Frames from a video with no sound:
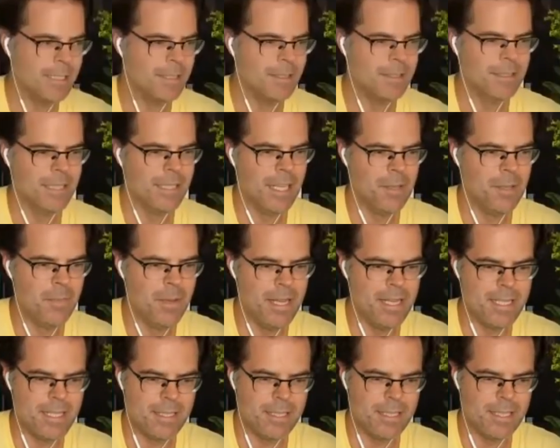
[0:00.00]
and
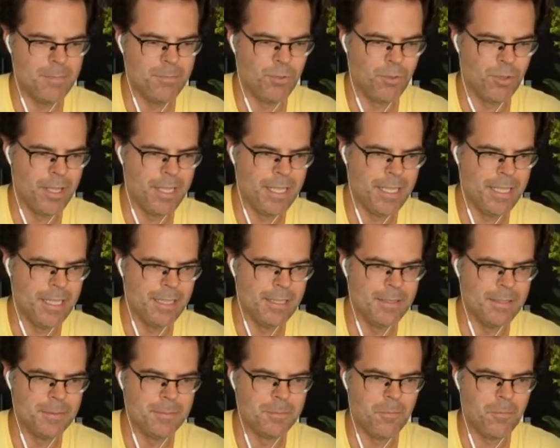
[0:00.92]
basically
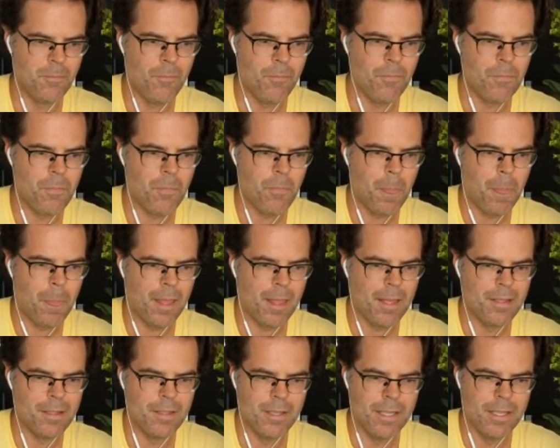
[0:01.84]
bring
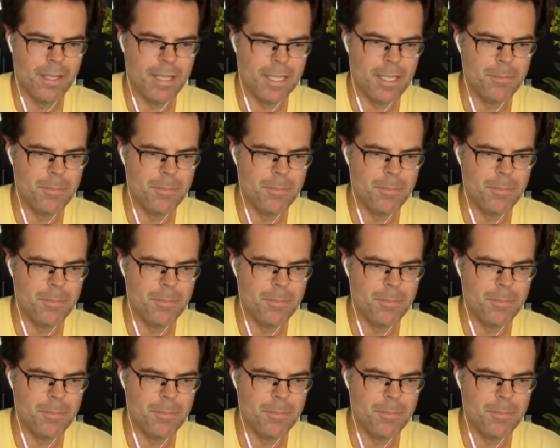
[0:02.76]
like